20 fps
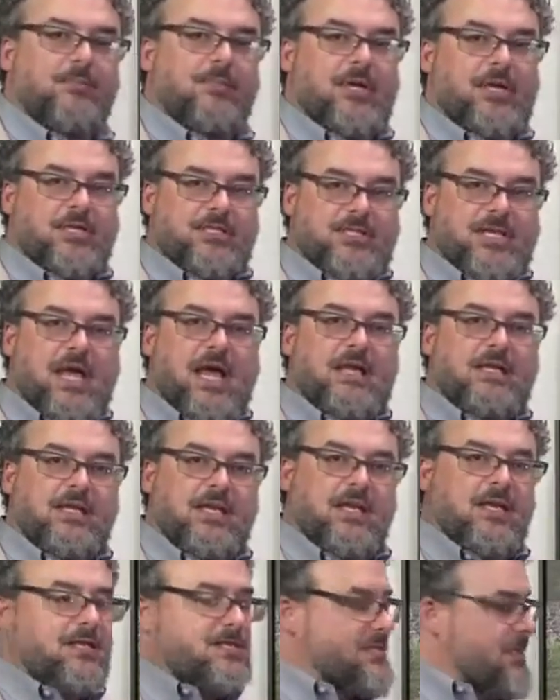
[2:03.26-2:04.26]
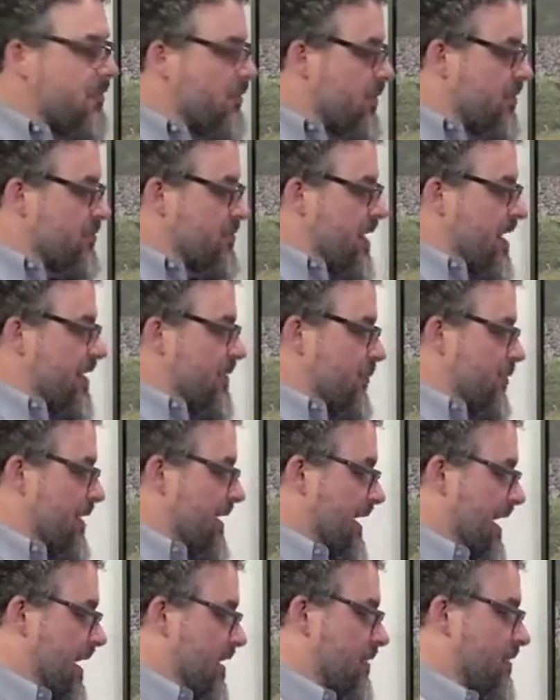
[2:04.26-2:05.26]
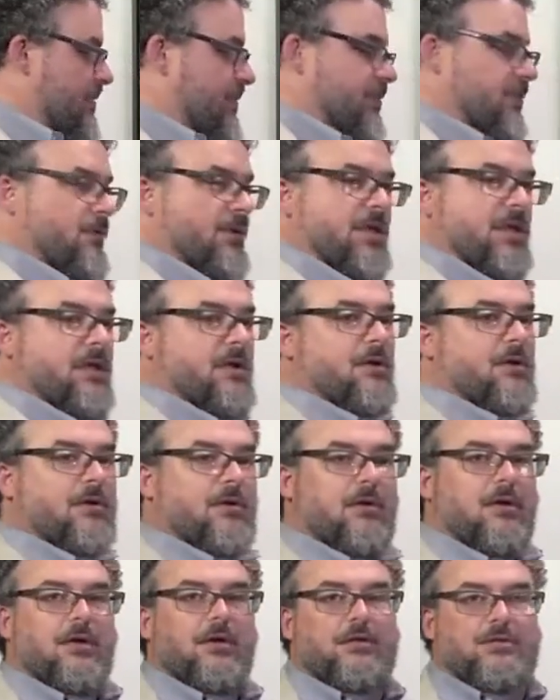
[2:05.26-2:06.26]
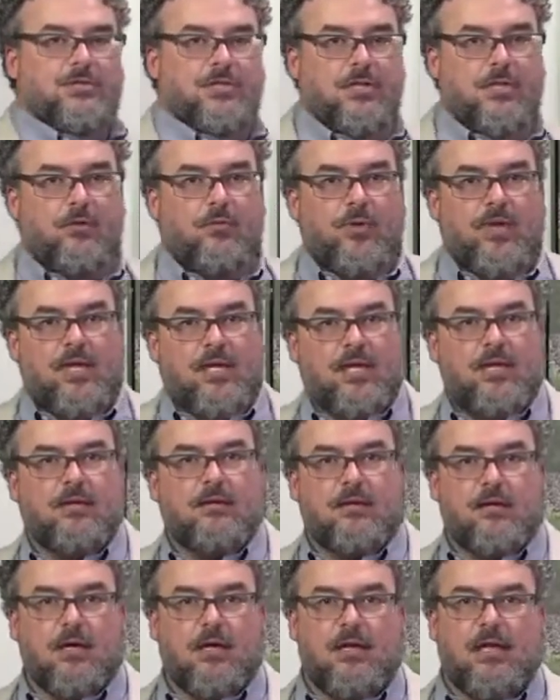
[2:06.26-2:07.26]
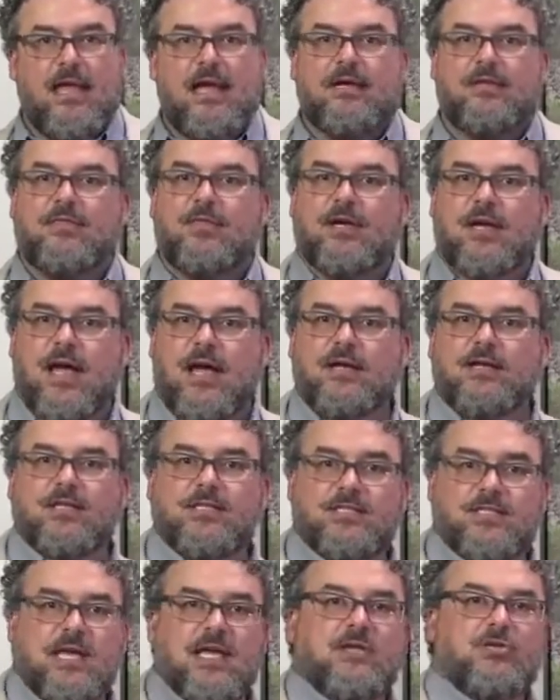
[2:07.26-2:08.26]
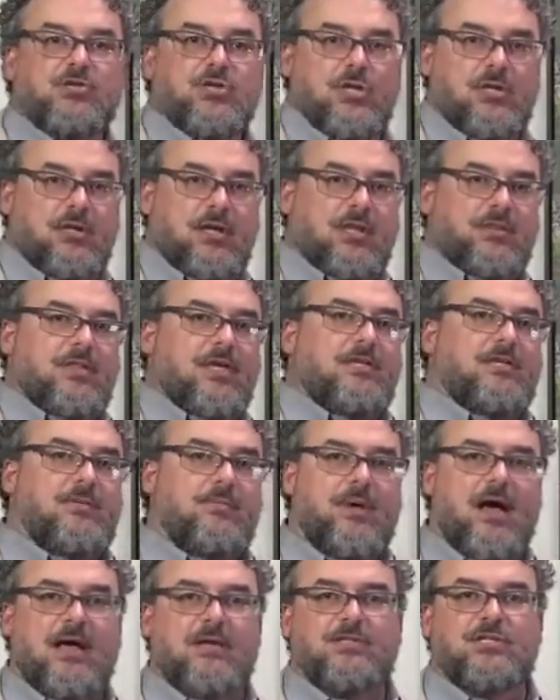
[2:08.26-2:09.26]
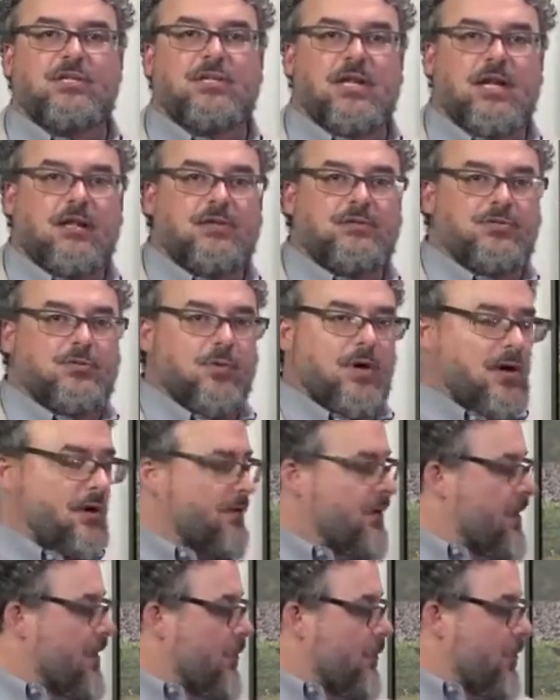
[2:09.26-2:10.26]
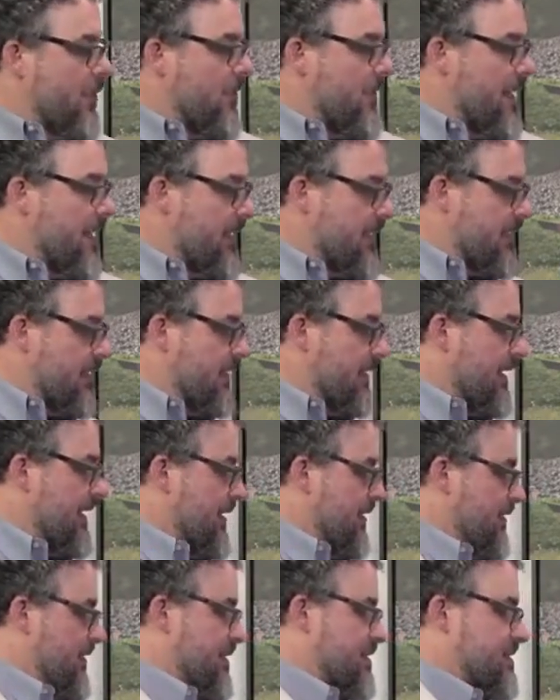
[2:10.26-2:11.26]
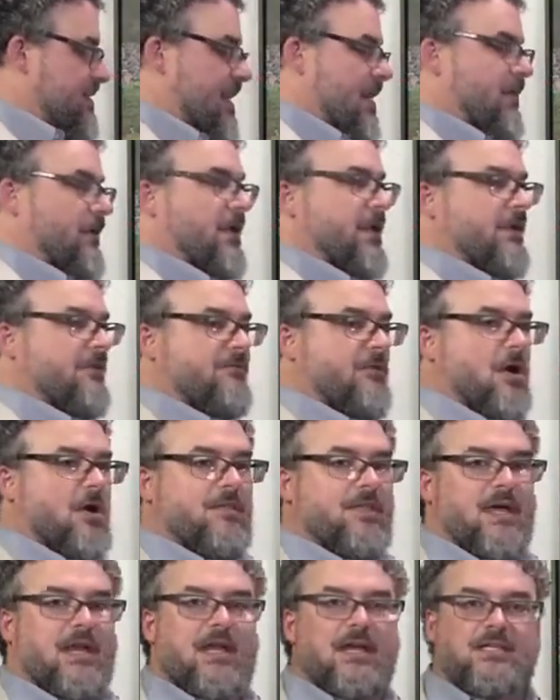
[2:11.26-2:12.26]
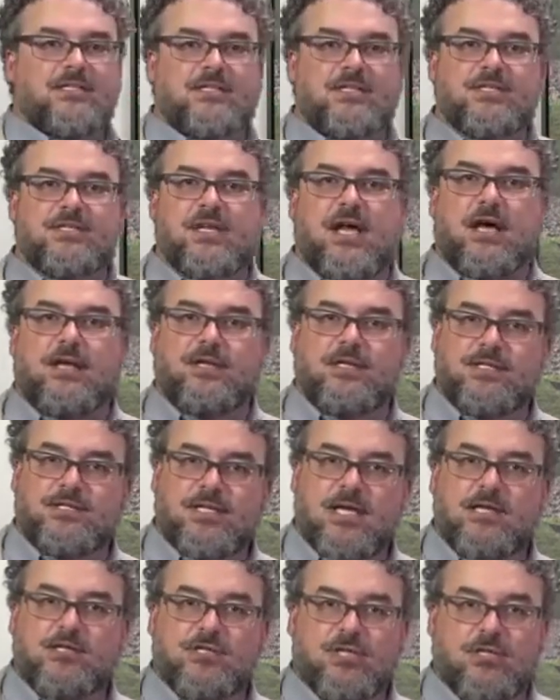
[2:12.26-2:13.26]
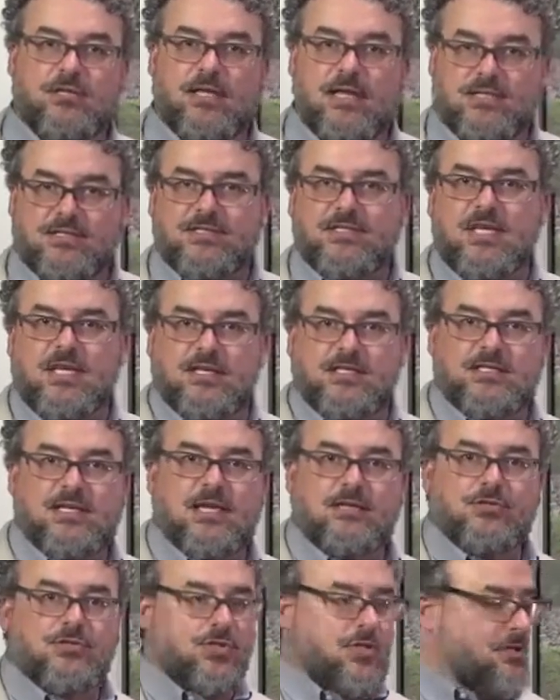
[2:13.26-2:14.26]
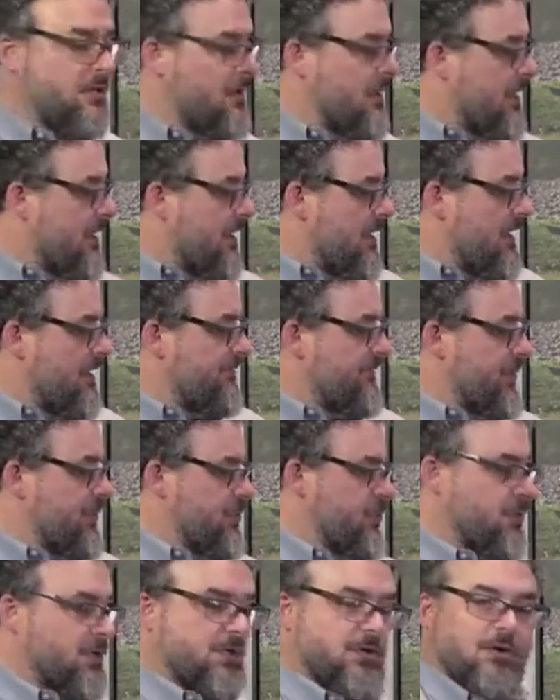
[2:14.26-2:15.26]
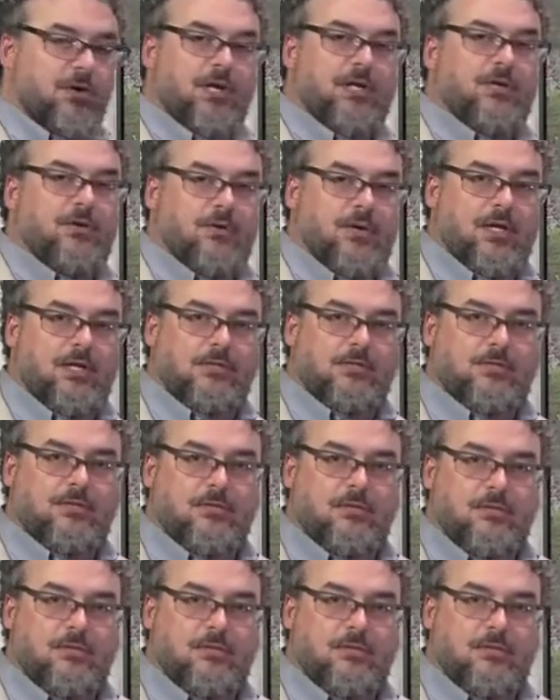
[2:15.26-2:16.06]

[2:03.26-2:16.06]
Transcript: because the idea is that we're trying to bring air through here so that we can collect the condensation and then deposit it elsewhere. We want to clear this area of all that excess condensation. That's the intention of the new curing units.